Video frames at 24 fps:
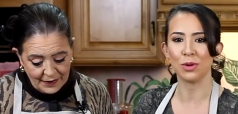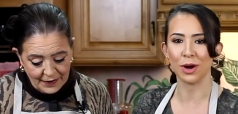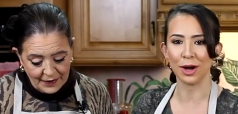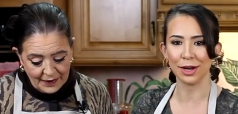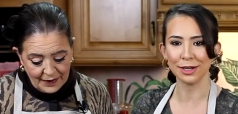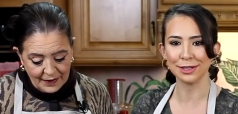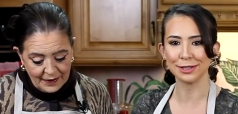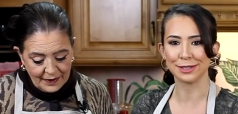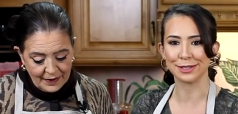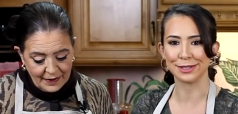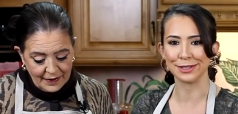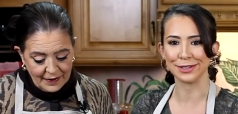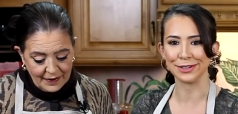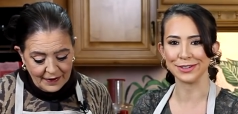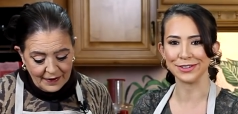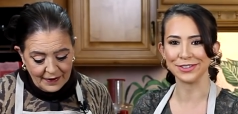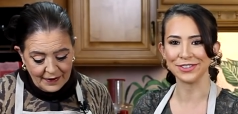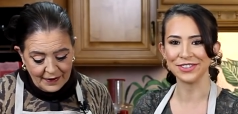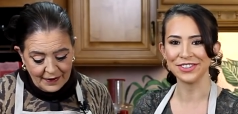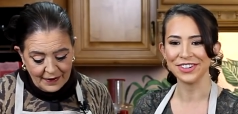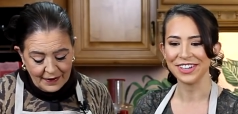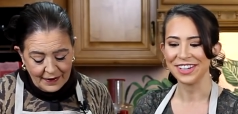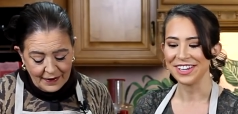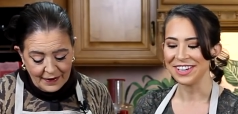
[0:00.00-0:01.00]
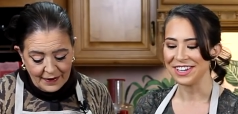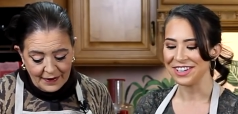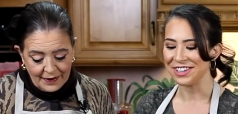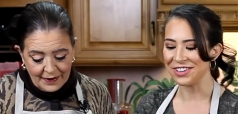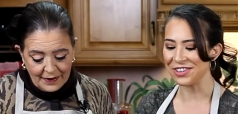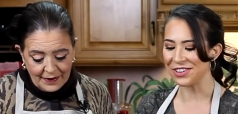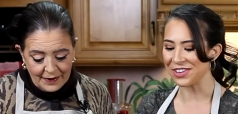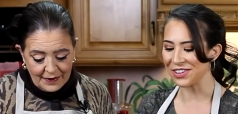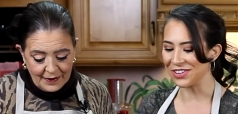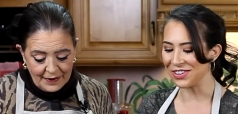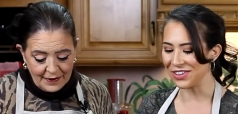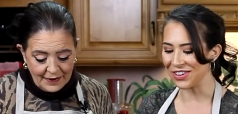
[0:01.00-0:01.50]
Speaker 1: want to, you
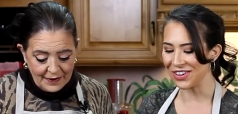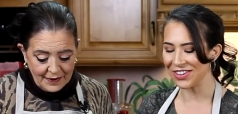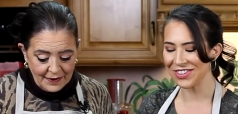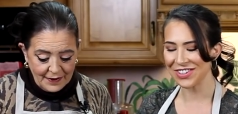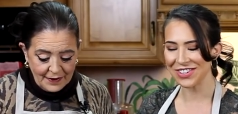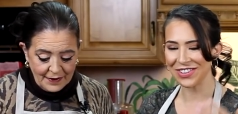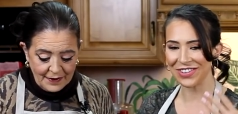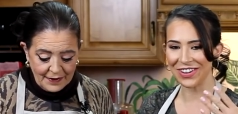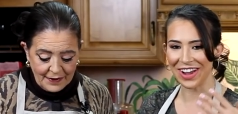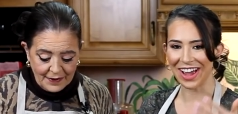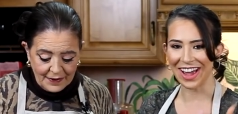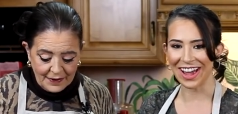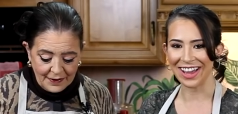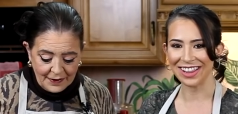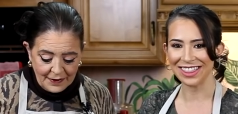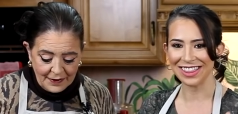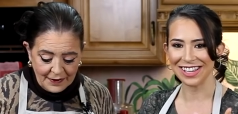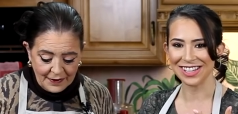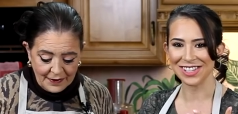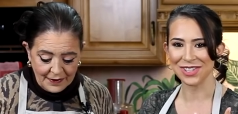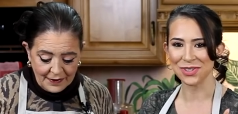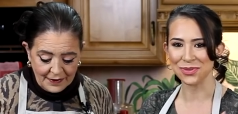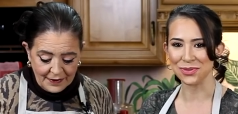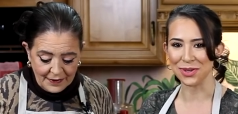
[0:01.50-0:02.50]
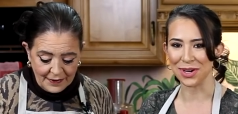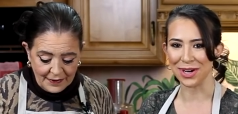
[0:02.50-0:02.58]
can also add this